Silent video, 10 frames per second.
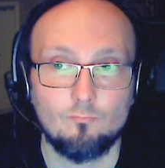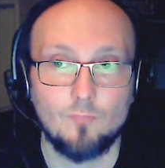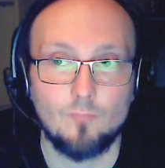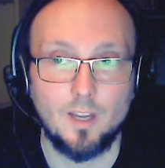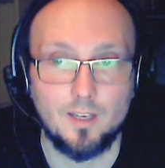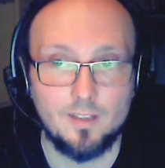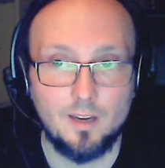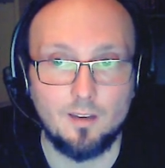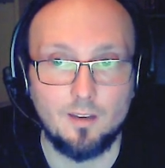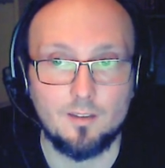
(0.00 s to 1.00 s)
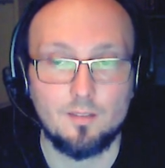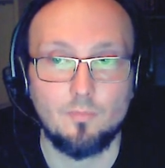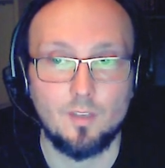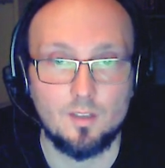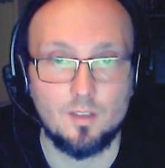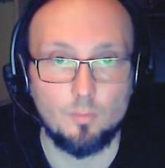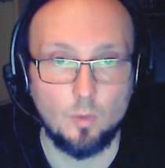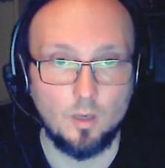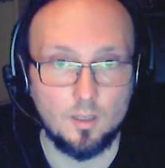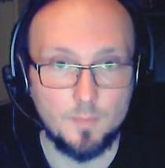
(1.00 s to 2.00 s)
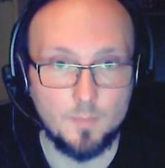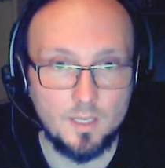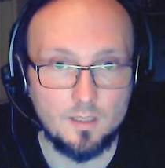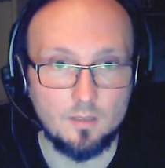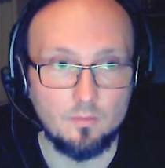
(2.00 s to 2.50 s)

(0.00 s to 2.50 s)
like I said, this is pretty expensive.